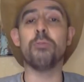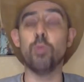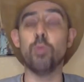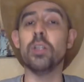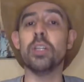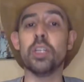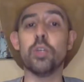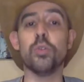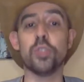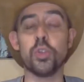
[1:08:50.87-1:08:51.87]
really
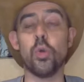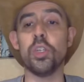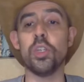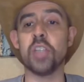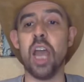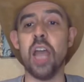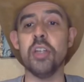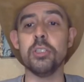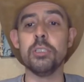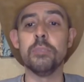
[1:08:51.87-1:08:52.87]
cool stories, guys.